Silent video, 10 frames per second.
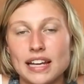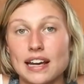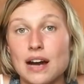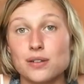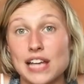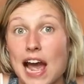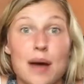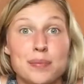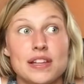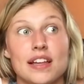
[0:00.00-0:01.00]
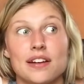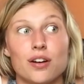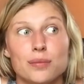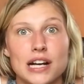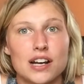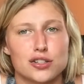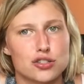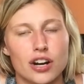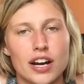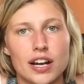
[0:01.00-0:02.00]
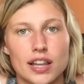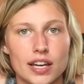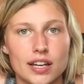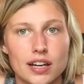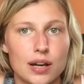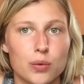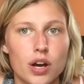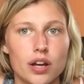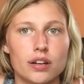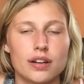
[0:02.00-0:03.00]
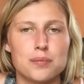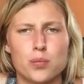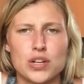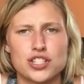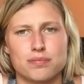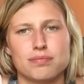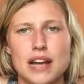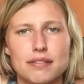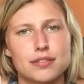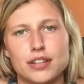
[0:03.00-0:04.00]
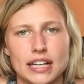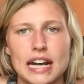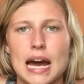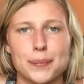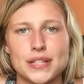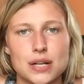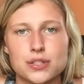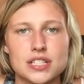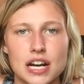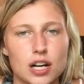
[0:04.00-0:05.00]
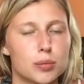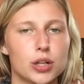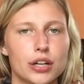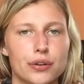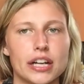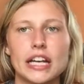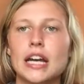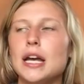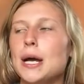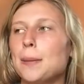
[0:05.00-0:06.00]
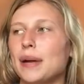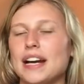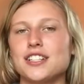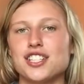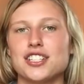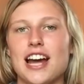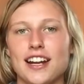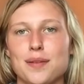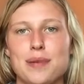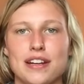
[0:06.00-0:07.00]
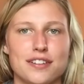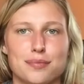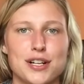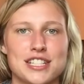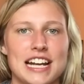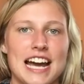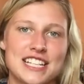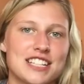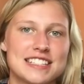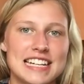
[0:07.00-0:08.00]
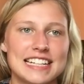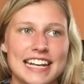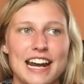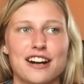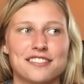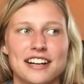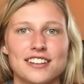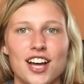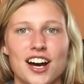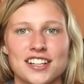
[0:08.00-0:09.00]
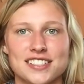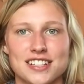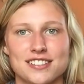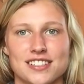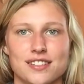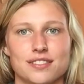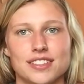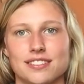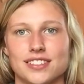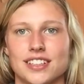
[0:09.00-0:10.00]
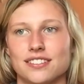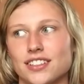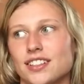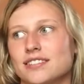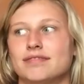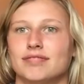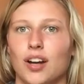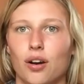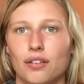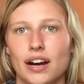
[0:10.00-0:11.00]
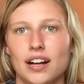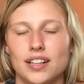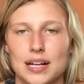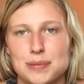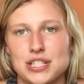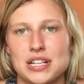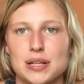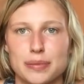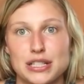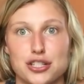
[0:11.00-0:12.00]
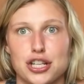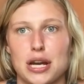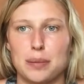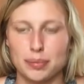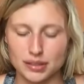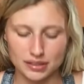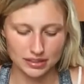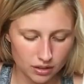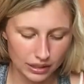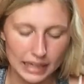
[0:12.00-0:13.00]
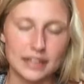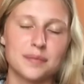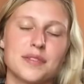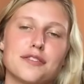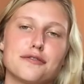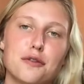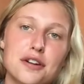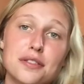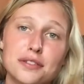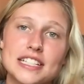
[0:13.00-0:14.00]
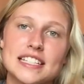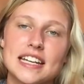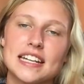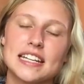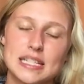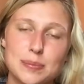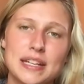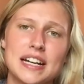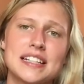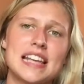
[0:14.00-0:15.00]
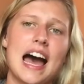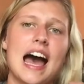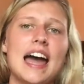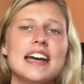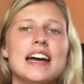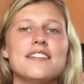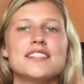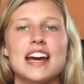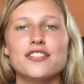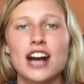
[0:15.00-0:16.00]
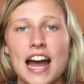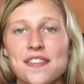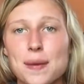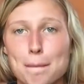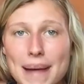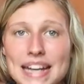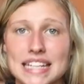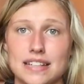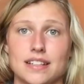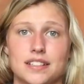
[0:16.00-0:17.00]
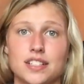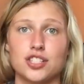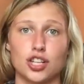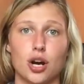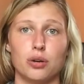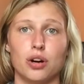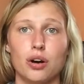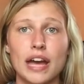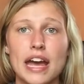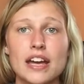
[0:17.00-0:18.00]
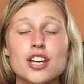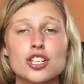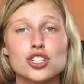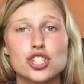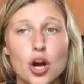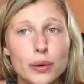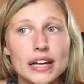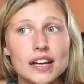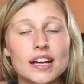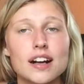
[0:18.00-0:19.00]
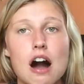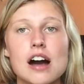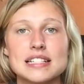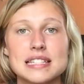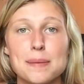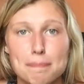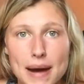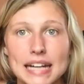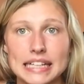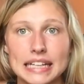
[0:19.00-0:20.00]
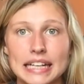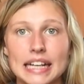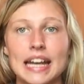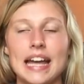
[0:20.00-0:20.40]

Like I was happy. Like oh my gosh, great! Like I won, which never freaking happened. I was terrible at running, but I was just not a competitive person. I just didn't care if I lost. So I was like, what the fuck ever. Oh well, I'm just here to be in shape. Okay, the fourth reason is because I have never had the money to show. Okay, showing costs money.